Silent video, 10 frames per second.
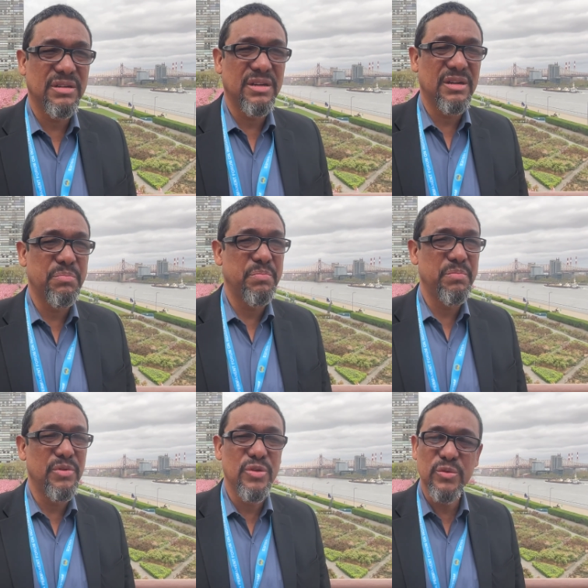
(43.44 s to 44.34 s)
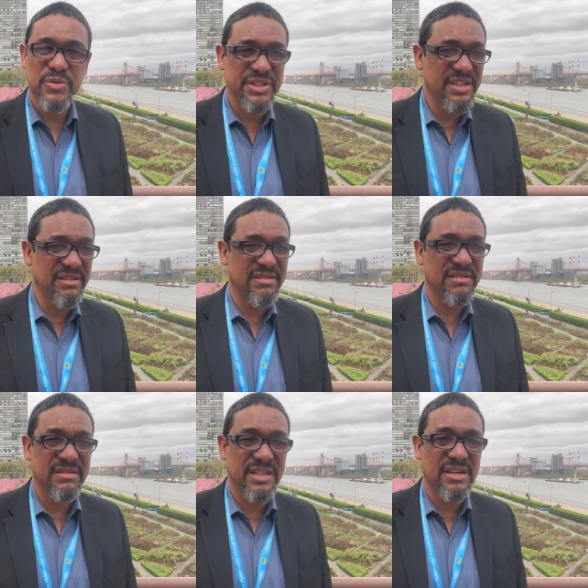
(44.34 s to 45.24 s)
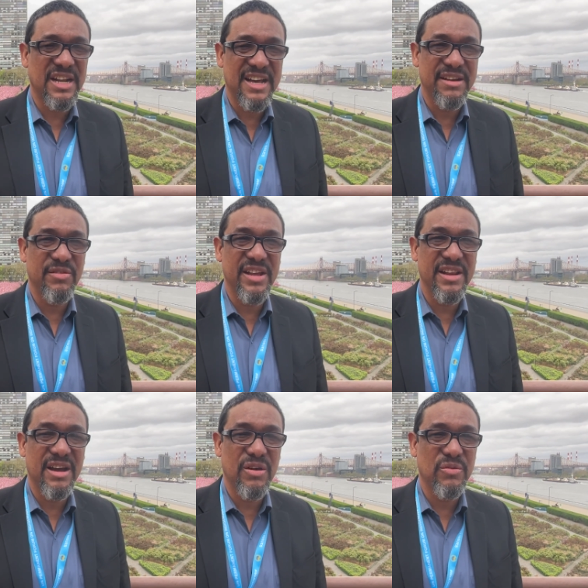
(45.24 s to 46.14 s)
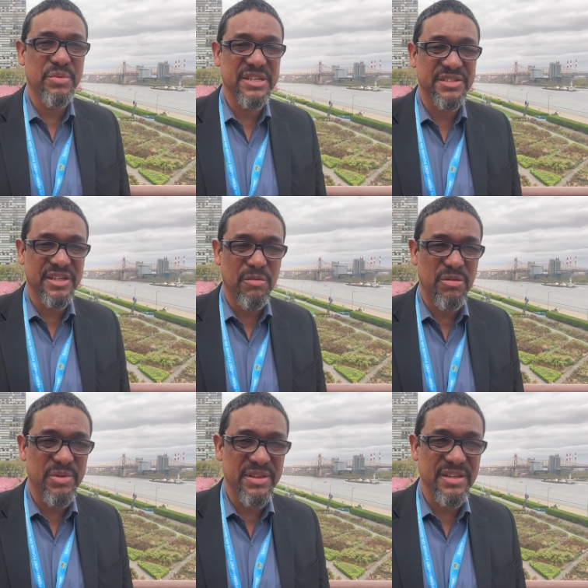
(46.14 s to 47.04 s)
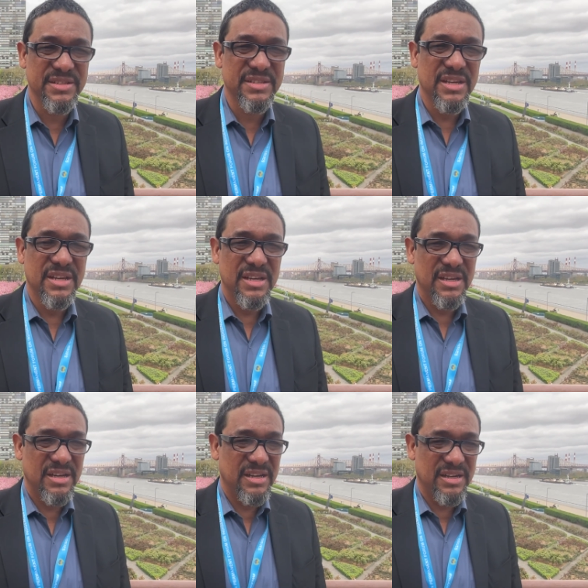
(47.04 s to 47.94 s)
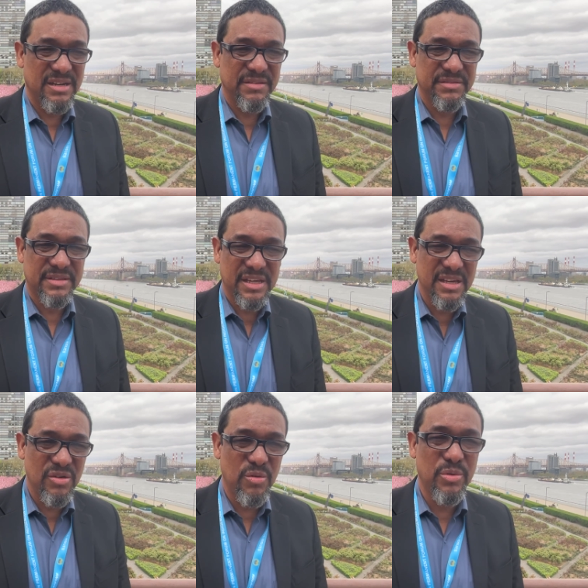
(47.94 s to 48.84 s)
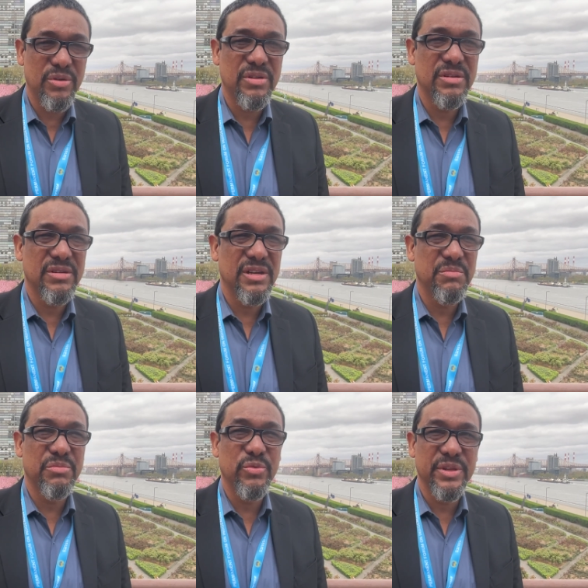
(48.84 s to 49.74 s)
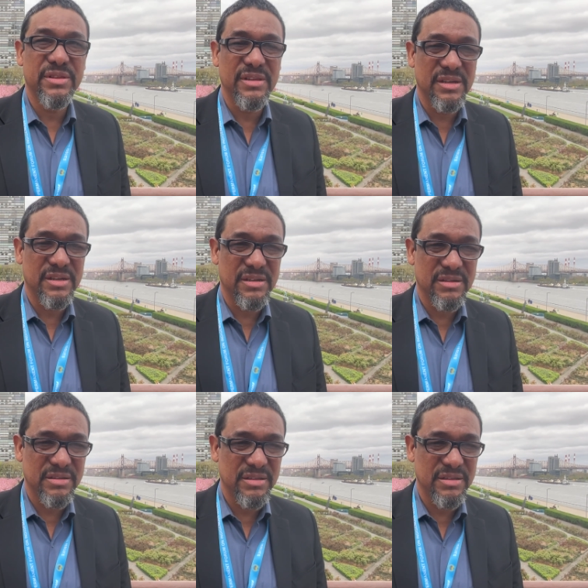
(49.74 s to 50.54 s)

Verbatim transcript: are losing their land right now because the government is uh, taking over uh, with the